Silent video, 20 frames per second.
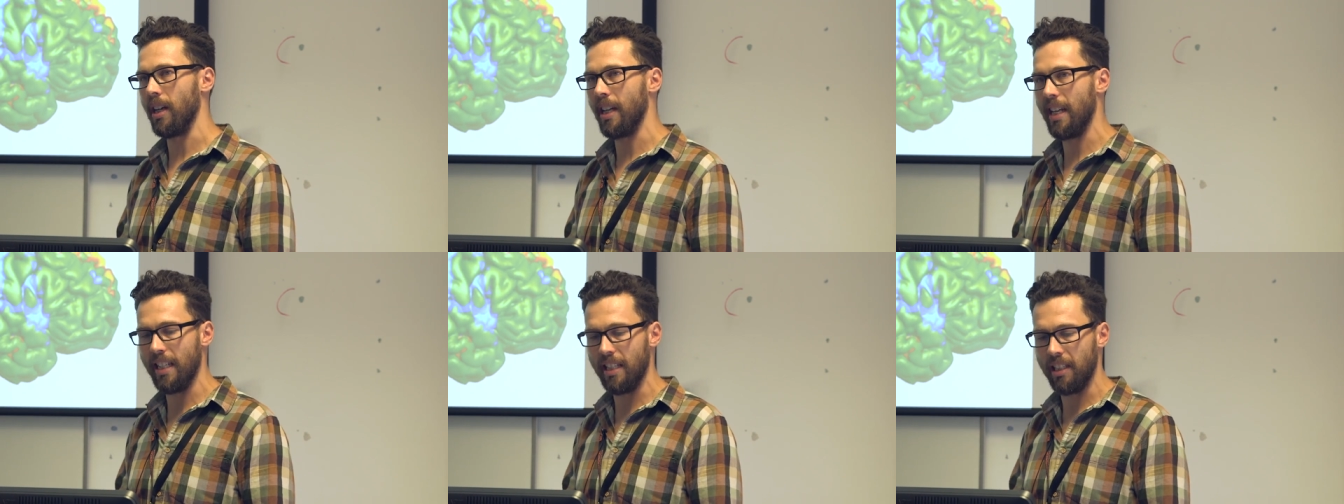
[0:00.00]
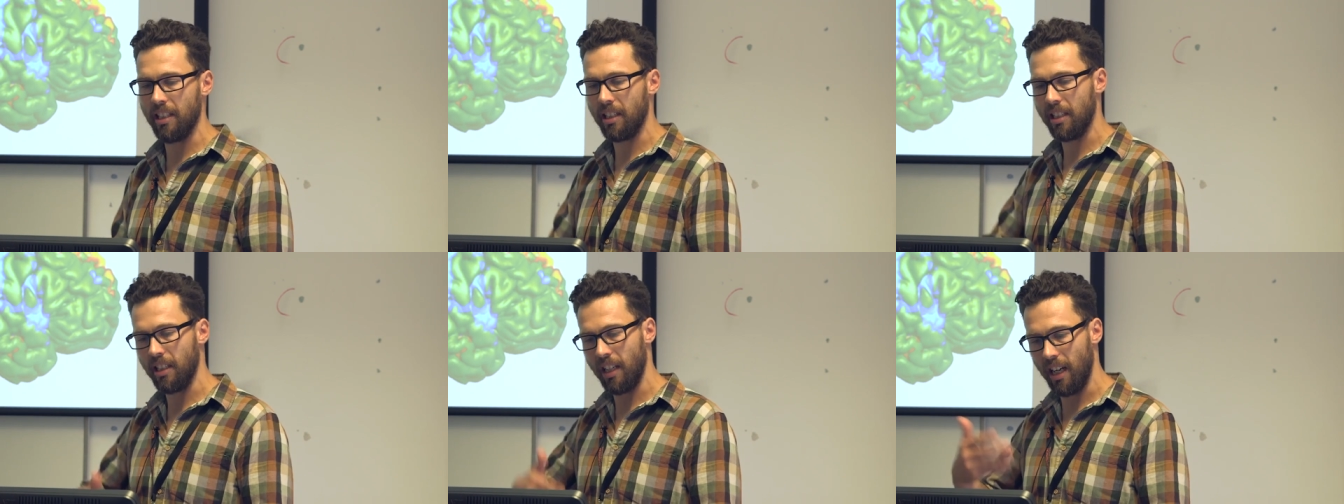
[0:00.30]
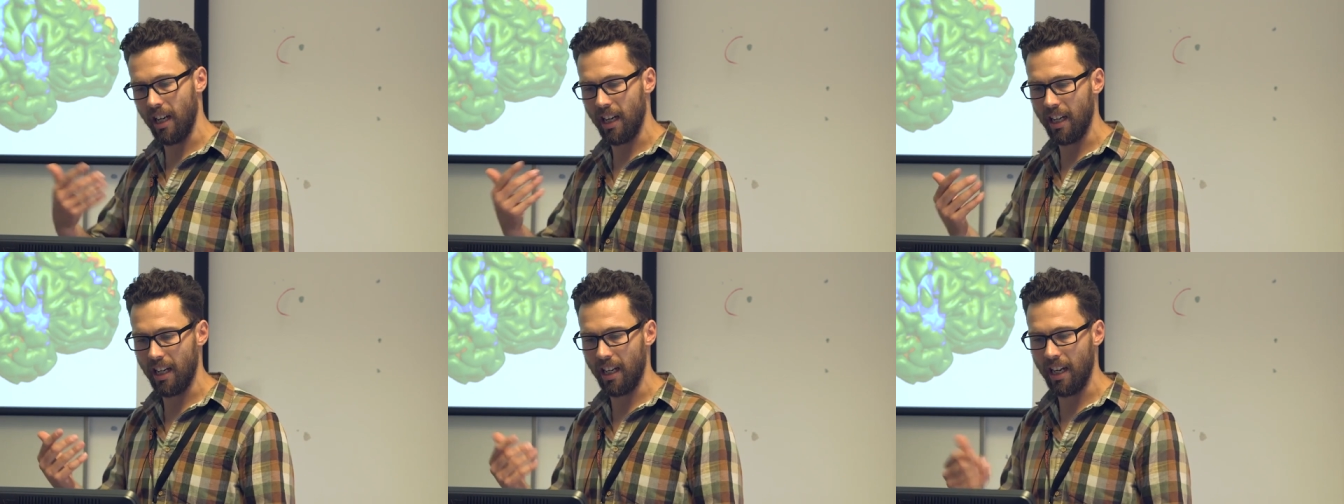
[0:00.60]
is
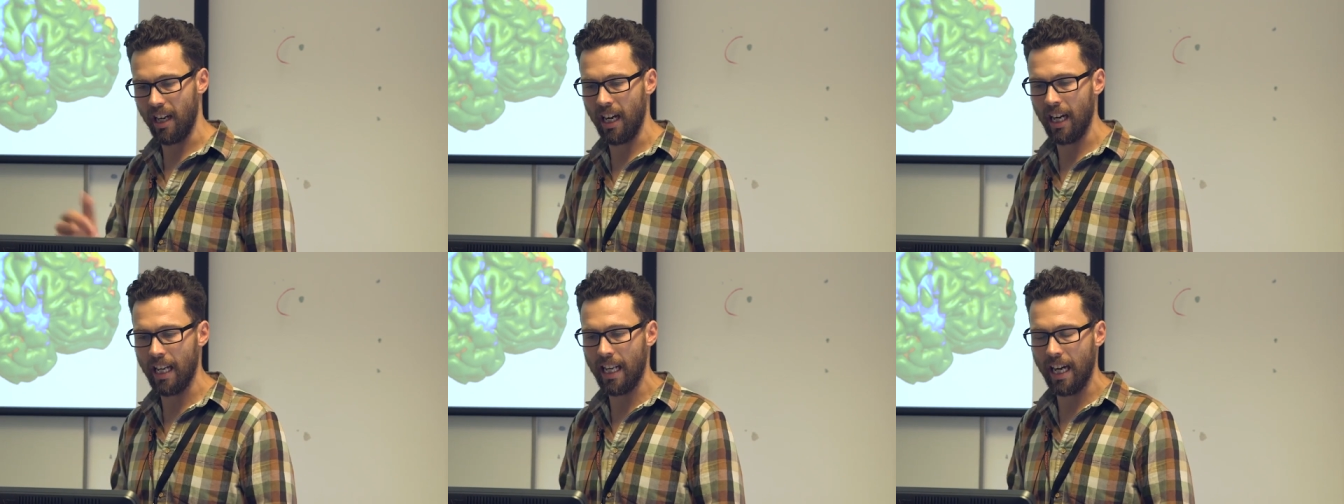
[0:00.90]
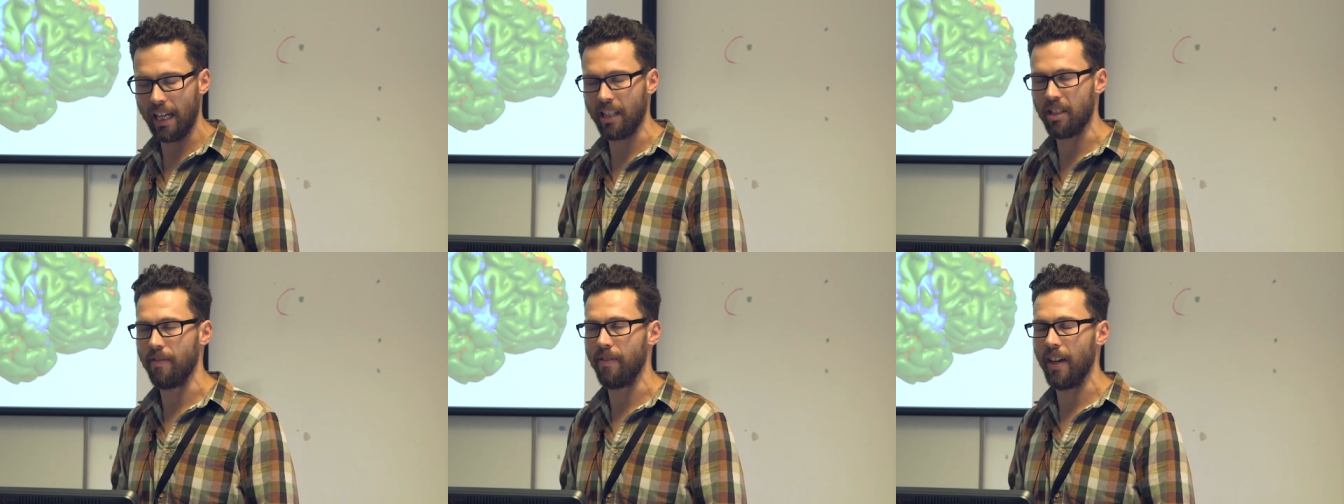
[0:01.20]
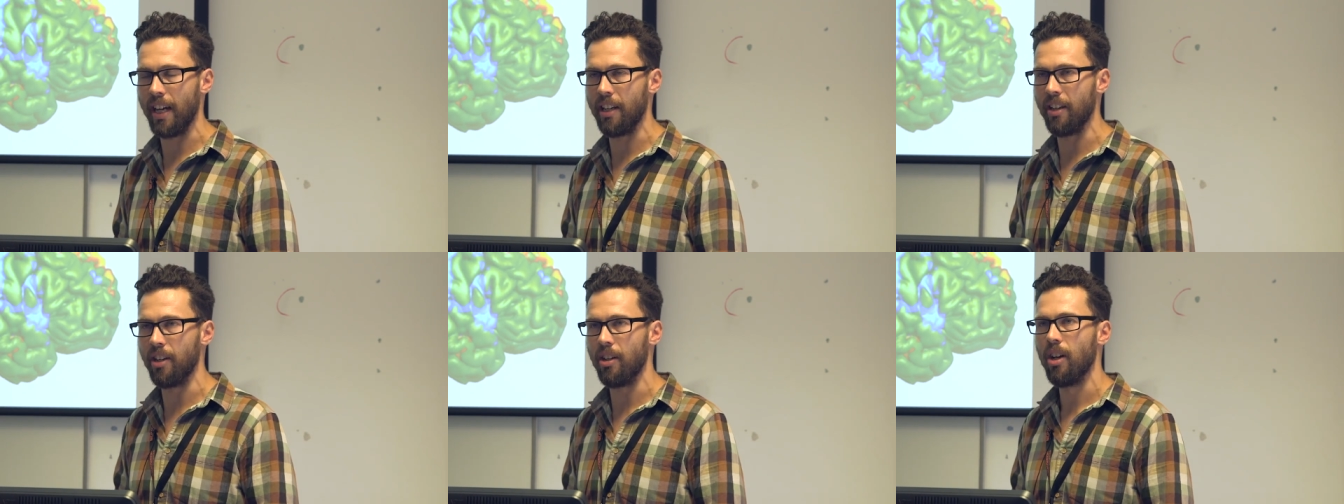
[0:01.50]
highly
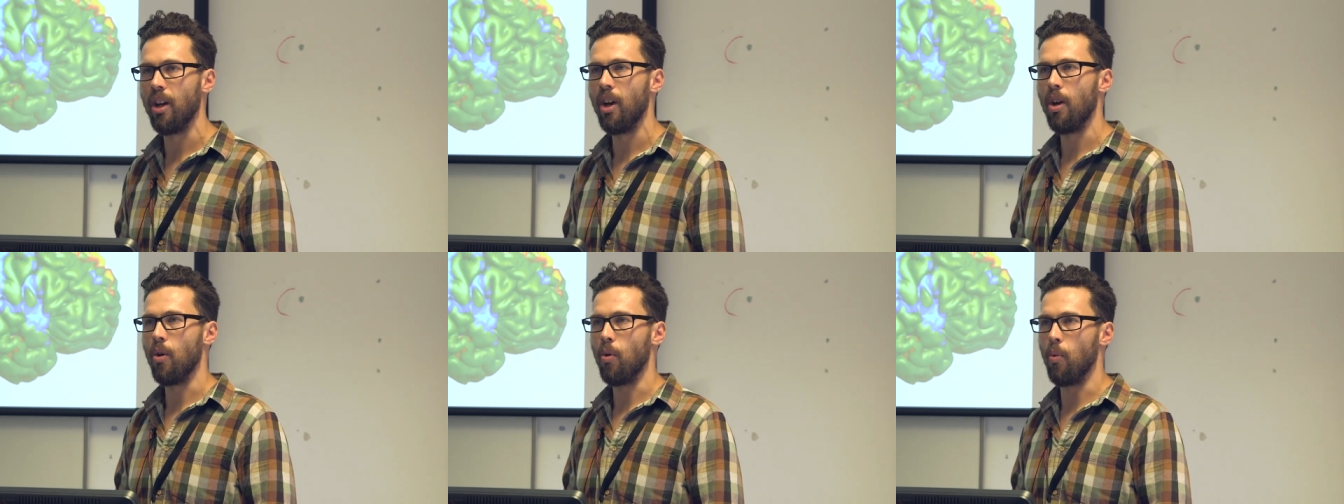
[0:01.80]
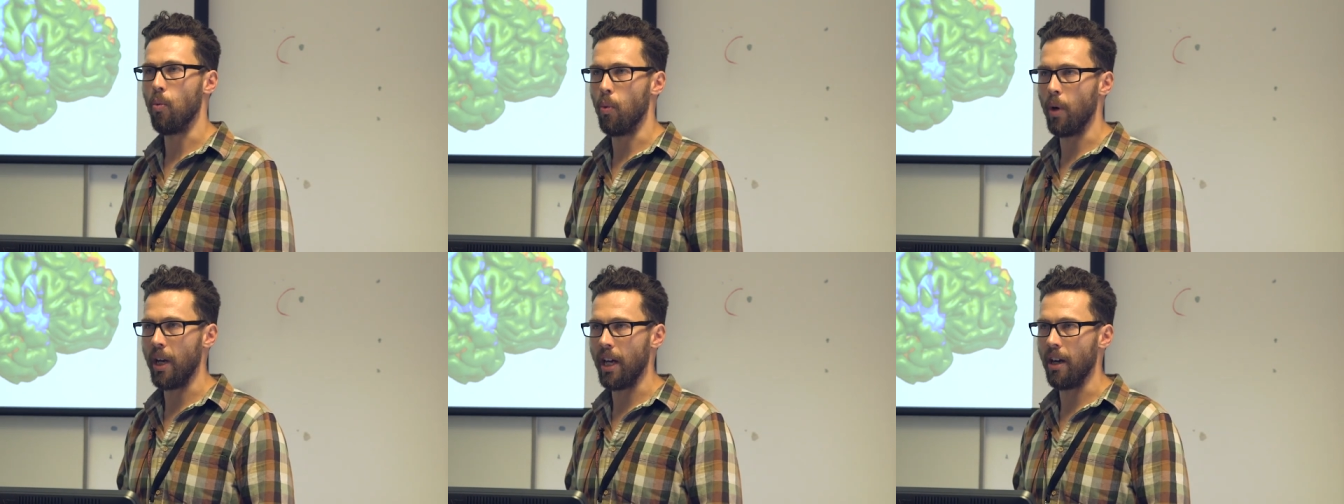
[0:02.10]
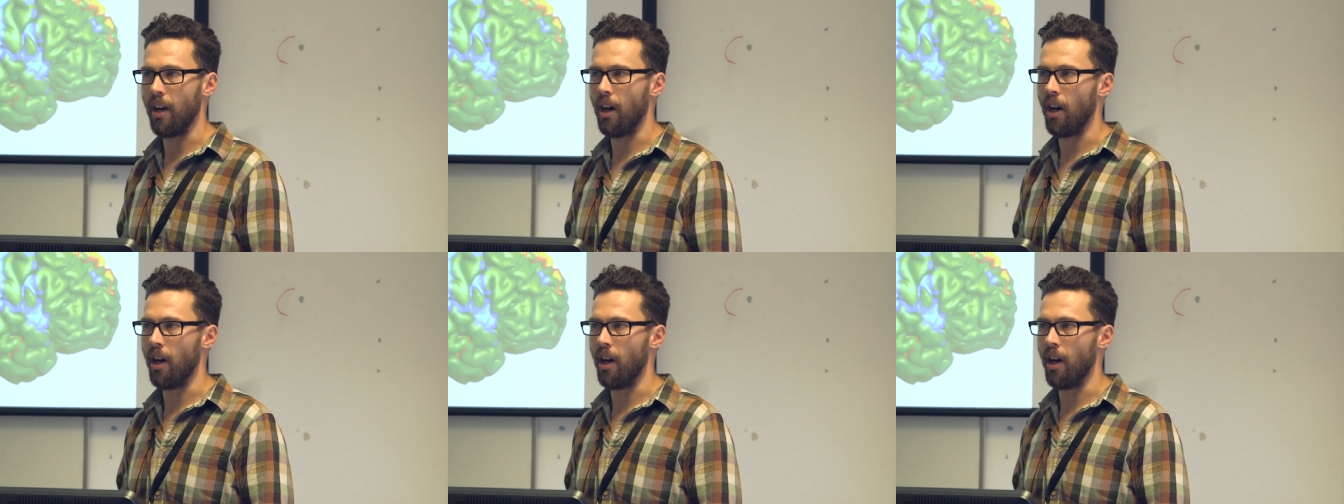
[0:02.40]
activated, we